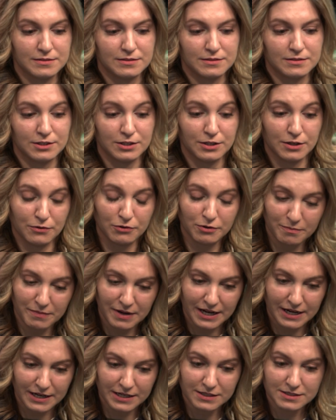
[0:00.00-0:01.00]
the go to
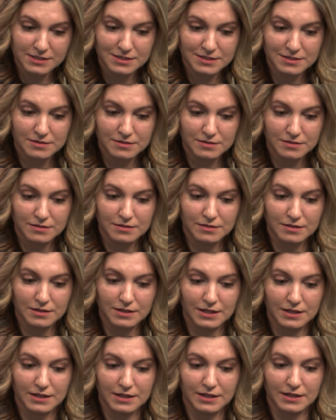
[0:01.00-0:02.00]
mat
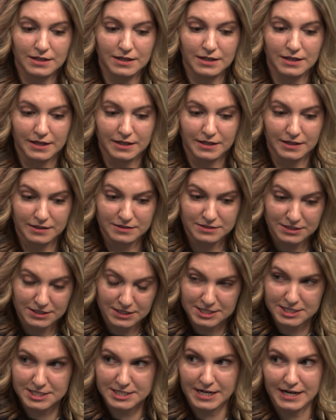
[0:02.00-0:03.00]
and
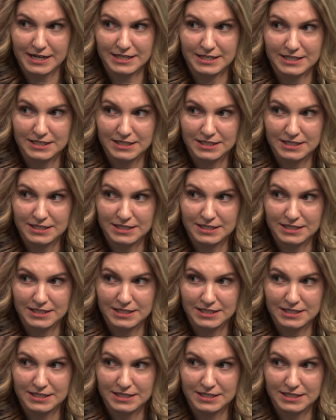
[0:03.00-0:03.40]
the stay.